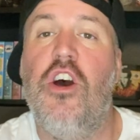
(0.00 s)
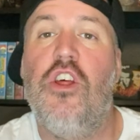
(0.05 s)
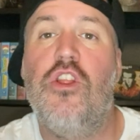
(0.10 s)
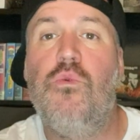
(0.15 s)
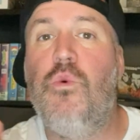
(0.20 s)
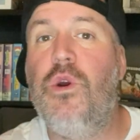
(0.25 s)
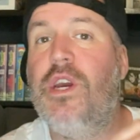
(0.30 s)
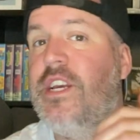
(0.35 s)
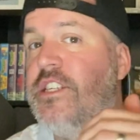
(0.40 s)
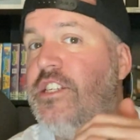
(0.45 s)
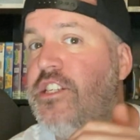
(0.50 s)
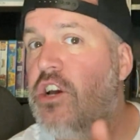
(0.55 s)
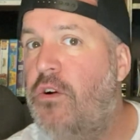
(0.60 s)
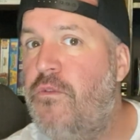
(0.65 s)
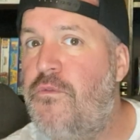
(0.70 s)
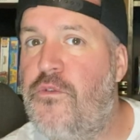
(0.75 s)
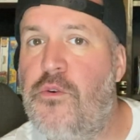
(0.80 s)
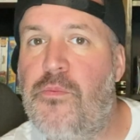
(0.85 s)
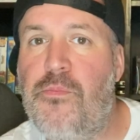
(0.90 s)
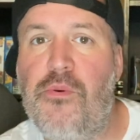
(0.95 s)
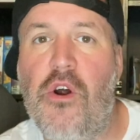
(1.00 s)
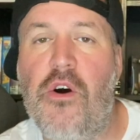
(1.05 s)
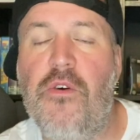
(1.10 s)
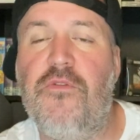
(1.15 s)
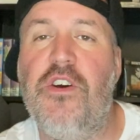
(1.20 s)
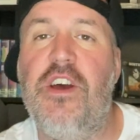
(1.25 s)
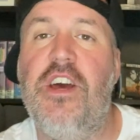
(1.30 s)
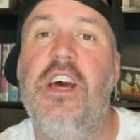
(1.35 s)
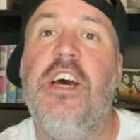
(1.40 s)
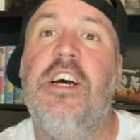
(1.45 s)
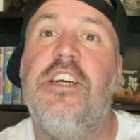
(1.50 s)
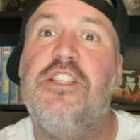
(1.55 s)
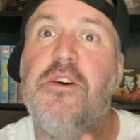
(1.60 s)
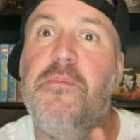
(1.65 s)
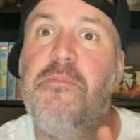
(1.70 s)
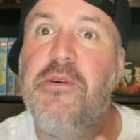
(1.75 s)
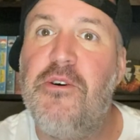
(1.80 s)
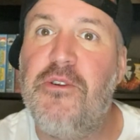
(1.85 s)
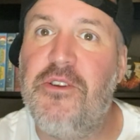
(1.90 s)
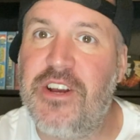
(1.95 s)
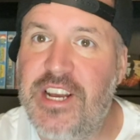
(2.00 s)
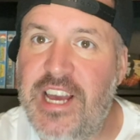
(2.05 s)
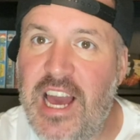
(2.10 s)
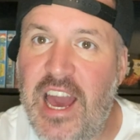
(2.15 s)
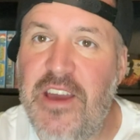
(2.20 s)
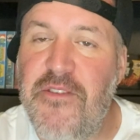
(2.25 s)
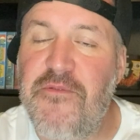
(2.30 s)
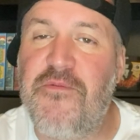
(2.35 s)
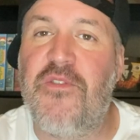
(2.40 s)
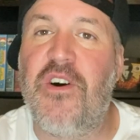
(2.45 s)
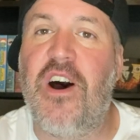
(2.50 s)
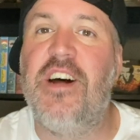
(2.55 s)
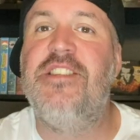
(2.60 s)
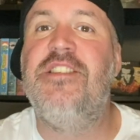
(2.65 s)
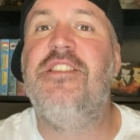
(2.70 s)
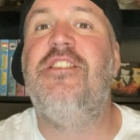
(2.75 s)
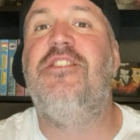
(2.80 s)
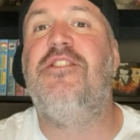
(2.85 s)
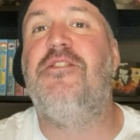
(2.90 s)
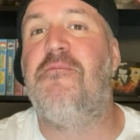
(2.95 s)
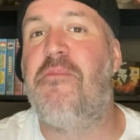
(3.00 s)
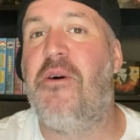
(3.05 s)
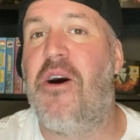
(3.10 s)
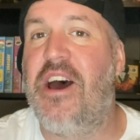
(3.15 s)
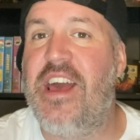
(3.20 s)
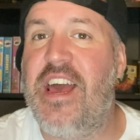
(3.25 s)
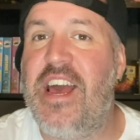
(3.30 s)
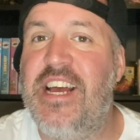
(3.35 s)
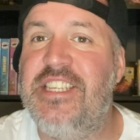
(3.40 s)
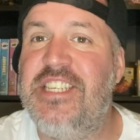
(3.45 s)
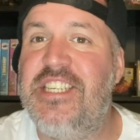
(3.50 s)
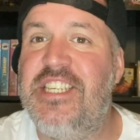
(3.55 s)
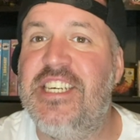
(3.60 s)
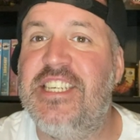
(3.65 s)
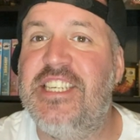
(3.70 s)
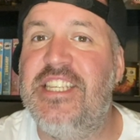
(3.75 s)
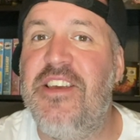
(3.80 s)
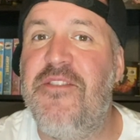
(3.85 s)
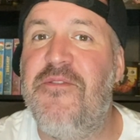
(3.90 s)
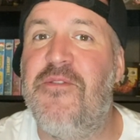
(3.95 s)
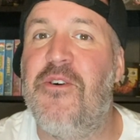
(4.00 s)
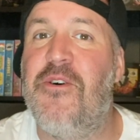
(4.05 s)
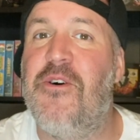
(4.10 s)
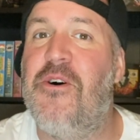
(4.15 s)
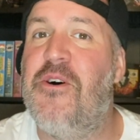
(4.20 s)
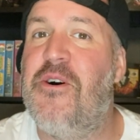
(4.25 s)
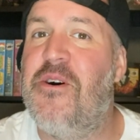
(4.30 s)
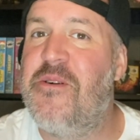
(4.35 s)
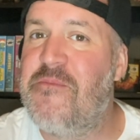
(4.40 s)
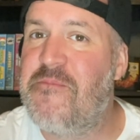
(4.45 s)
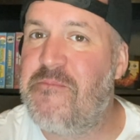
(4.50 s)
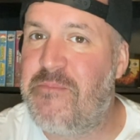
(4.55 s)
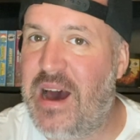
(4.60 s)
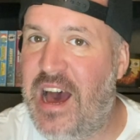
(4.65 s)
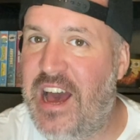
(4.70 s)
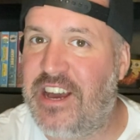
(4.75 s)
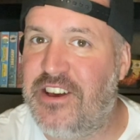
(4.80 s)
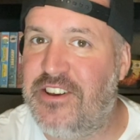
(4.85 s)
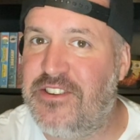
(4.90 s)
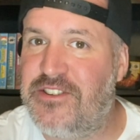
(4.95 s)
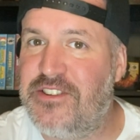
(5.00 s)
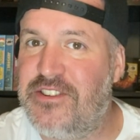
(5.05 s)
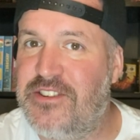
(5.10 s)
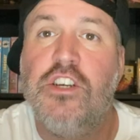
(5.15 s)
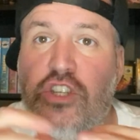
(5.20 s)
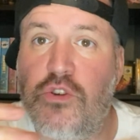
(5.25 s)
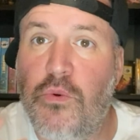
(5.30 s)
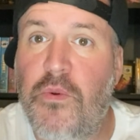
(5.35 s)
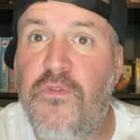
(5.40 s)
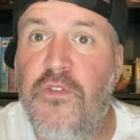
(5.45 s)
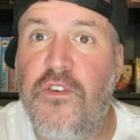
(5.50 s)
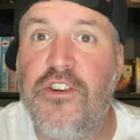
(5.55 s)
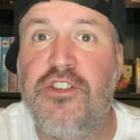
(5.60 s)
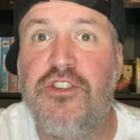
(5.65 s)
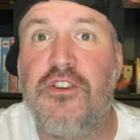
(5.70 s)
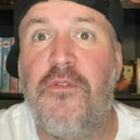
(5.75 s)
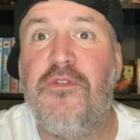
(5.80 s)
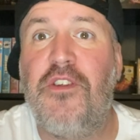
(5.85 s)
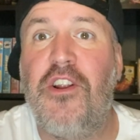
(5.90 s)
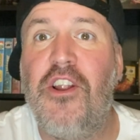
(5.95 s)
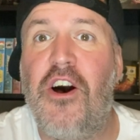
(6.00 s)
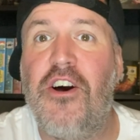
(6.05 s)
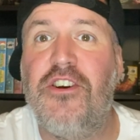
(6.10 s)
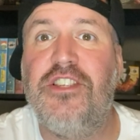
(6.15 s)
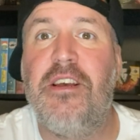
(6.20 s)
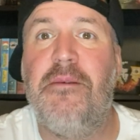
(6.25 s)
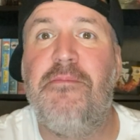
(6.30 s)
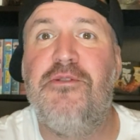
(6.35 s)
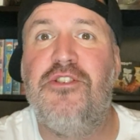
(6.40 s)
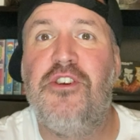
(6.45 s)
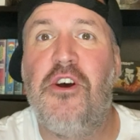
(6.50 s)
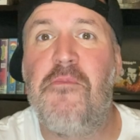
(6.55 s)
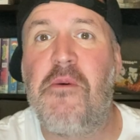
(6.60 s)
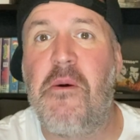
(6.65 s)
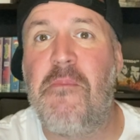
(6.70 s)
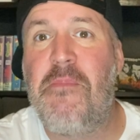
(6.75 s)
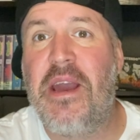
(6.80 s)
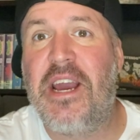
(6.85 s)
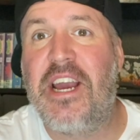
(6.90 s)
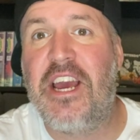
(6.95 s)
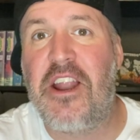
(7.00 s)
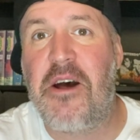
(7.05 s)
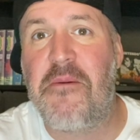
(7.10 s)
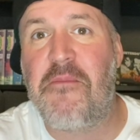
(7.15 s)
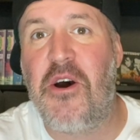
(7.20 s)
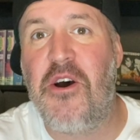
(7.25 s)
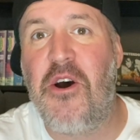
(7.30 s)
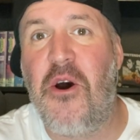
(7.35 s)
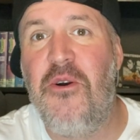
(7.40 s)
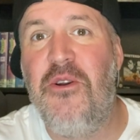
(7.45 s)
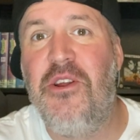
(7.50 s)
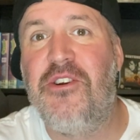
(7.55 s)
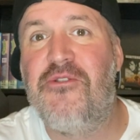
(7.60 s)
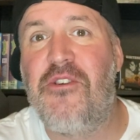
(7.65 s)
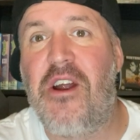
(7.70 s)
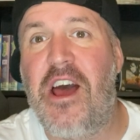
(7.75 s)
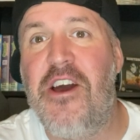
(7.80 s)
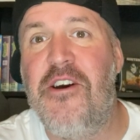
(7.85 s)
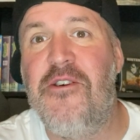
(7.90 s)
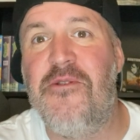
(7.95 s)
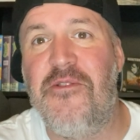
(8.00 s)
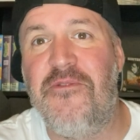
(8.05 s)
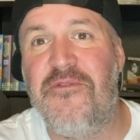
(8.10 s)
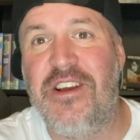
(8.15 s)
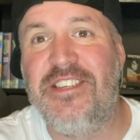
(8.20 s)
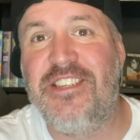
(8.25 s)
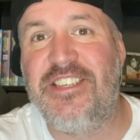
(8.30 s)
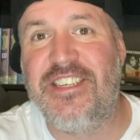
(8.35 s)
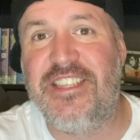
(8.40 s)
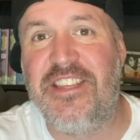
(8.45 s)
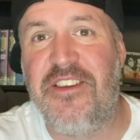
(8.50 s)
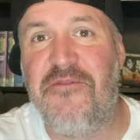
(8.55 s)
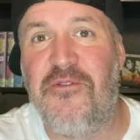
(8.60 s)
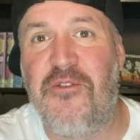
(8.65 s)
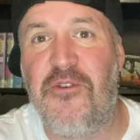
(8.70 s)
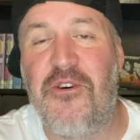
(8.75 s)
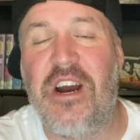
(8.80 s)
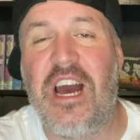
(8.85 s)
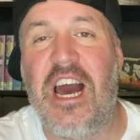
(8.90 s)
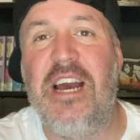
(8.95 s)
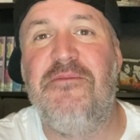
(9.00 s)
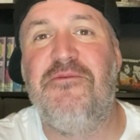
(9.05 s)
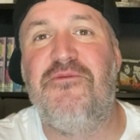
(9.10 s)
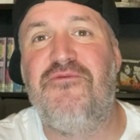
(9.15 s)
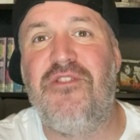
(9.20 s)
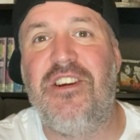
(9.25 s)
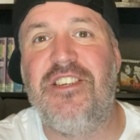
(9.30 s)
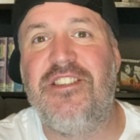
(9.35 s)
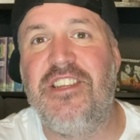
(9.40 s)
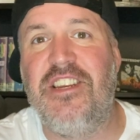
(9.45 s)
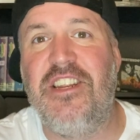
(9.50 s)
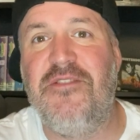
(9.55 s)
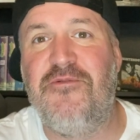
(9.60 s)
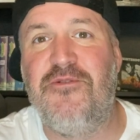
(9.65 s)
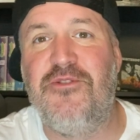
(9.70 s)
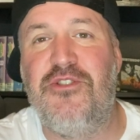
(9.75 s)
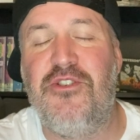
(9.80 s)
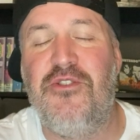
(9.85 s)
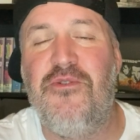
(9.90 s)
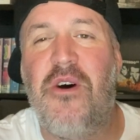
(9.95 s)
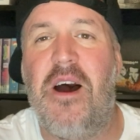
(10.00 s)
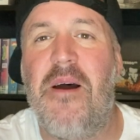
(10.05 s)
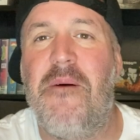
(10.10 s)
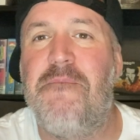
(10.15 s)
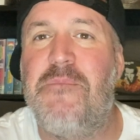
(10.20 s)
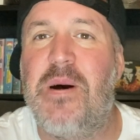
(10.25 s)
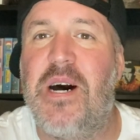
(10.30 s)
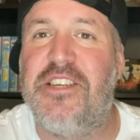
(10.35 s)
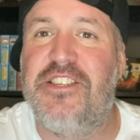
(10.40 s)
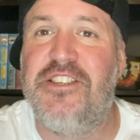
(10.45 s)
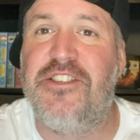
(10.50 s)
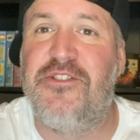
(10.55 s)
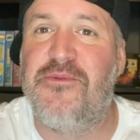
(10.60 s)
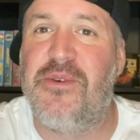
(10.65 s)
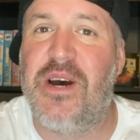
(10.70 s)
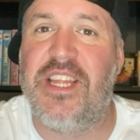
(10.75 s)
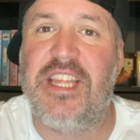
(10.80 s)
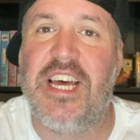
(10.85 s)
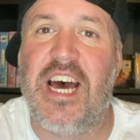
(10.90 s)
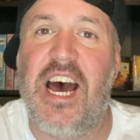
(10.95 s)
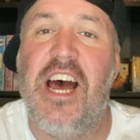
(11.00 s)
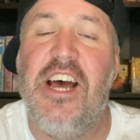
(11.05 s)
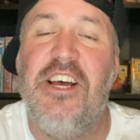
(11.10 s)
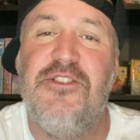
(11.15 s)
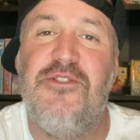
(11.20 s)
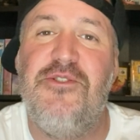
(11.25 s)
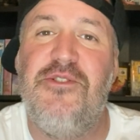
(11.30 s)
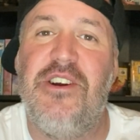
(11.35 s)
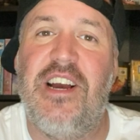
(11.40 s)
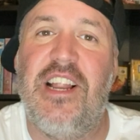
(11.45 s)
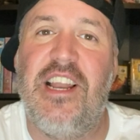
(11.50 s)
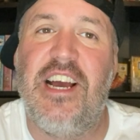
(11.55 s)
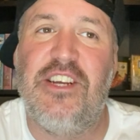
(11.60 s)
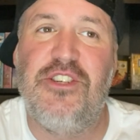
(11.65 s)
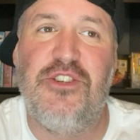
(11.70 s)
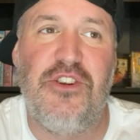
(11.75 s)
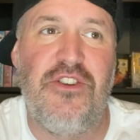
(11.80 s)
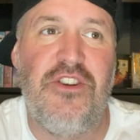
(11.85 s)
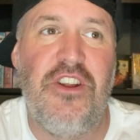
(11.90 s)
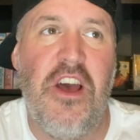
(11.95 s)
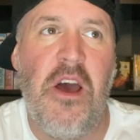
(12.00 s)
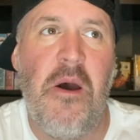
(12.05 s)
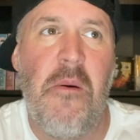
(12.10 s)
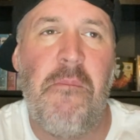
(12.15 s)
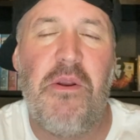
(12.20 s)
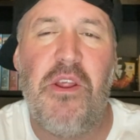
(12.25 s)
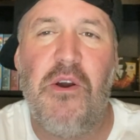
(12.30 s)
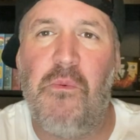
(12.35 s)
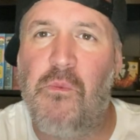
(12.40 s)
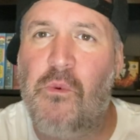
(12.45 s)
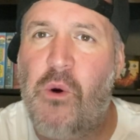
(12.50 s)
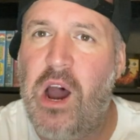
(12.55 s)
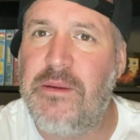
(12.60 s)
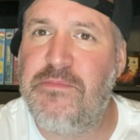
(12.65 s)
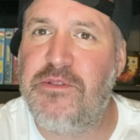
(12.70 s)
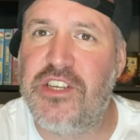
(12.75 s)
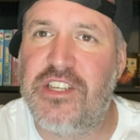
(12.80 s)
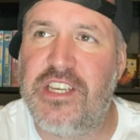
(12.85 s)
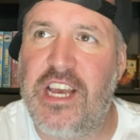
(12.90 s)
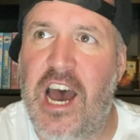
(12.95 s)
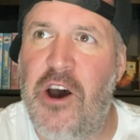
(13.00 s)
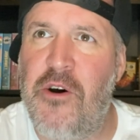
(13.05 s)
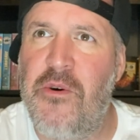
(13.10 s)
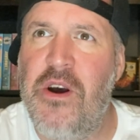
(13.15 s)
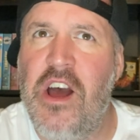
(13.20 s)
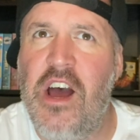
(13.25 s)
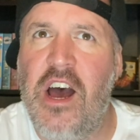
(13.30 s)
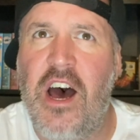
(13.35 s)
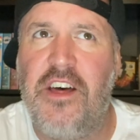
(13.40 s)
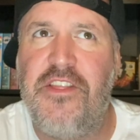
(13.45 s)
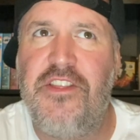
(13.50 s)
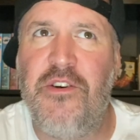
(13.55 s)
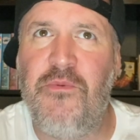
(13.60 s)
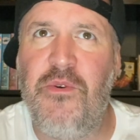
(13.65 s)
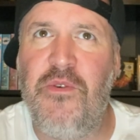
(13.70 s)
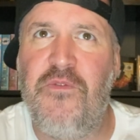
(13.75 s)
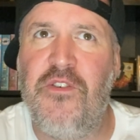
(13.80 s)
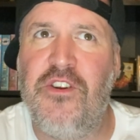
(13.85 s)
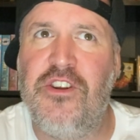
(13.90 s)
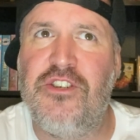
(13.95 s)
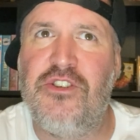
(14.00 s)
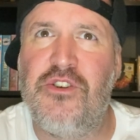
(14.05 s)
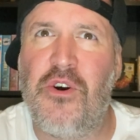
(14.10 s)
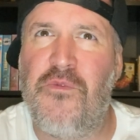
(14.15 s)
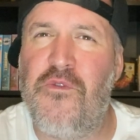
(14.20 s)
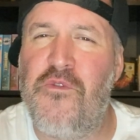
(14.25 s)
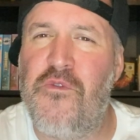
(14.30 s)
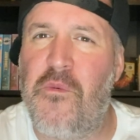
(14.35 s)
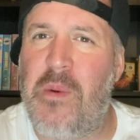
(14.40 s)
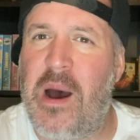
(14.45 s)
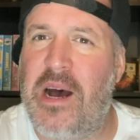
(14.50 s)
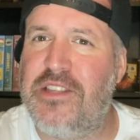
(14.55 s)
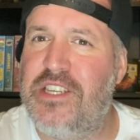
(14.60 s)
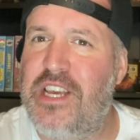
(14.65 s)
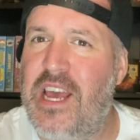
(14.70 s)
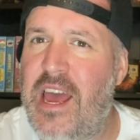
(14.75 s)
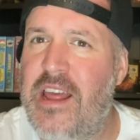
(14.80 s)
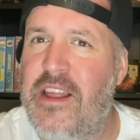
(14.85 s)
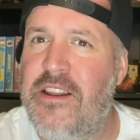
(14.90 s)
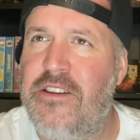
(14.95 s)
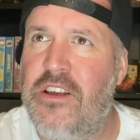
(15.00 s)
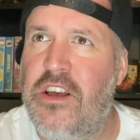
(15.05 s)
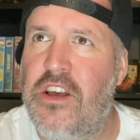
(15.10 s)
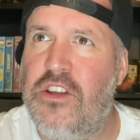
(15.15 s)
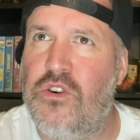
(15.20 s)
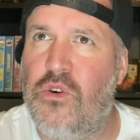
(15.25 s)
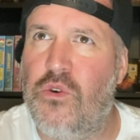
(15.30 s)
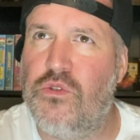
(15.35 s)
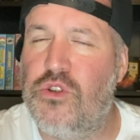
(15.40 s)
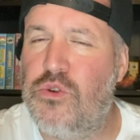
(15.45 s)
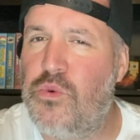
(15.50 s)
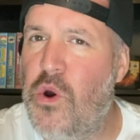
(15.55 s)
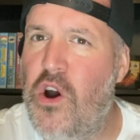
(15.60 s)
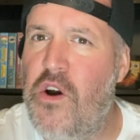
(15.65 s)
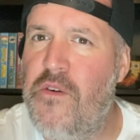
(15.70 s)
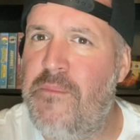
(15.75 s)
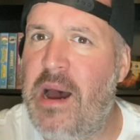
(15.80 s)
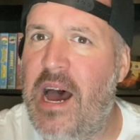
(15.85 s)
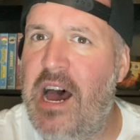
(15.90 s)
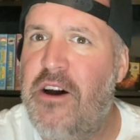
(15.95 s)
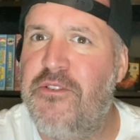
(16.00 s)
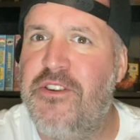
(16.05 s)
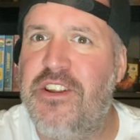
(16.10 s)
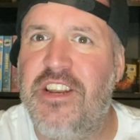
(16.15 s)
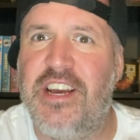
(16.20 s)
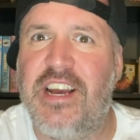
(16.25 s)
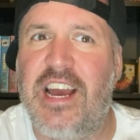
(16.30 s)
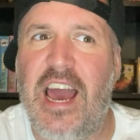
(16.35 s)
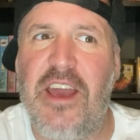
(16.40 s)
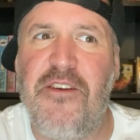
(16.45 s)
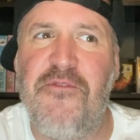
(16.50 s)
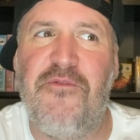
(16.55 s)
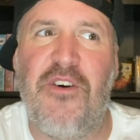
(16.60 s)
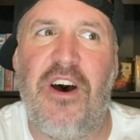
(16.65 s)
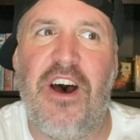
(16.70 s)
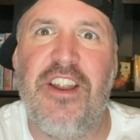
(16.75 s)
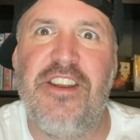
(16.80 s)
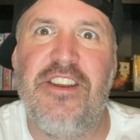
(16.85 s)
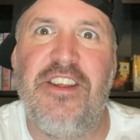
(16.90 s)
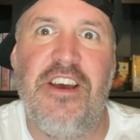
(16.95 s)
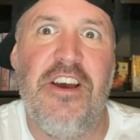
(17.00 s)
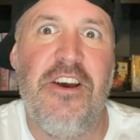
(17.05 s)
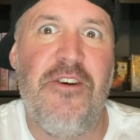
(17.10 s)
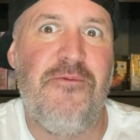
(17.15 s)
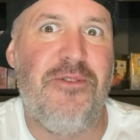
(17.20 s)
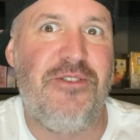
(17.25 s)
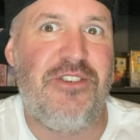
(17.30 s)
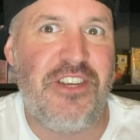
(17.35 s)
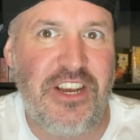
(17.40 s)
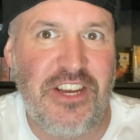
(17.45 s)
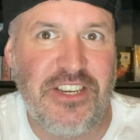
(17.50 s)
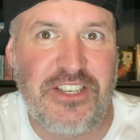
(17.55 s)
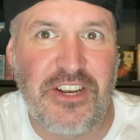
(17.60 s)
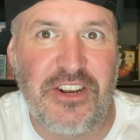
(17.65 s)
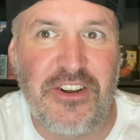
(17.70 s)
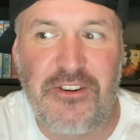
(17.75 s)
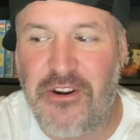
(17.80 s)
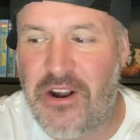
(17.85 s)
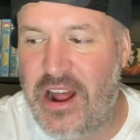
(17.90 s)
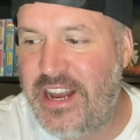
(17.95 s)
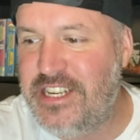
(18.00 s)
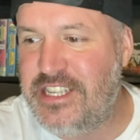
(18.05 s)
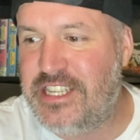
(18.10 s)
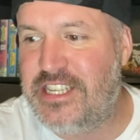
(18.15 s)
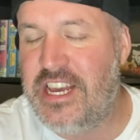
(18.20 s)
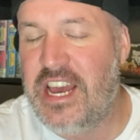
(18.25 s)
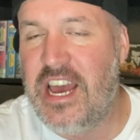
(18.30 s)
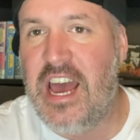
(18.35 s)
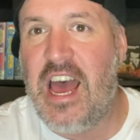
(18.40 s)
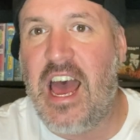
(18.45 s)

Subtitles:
that we can sell for a profit to build a game fund to buy N64 bangers. So we finished off the last episode by picking up my holy grail of N64 games, Resident Evil 2. I am buzzing to add that to the collection, but it wiped us out. I think we finished off with about £10 or £12 in the game fund, which isn't great.